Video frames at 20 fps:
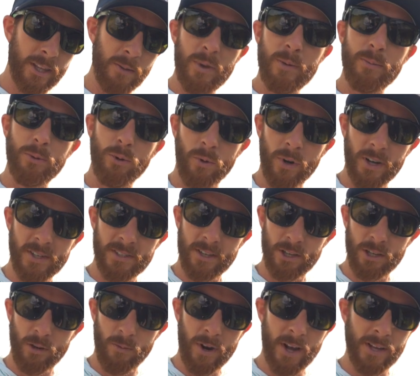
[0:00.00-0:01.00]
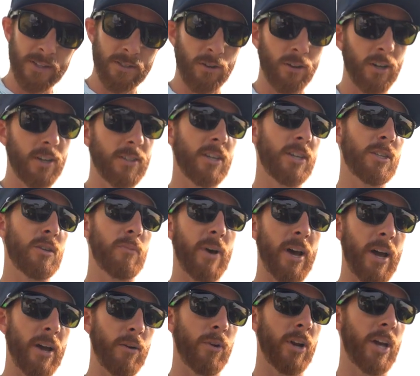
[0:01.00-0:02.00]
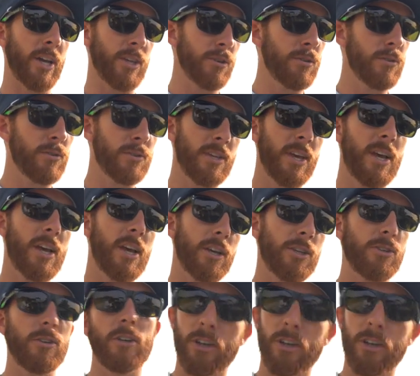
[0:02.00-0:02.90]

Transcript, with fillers: the people who want to sell you rods, they're going to tell you buy what I use. You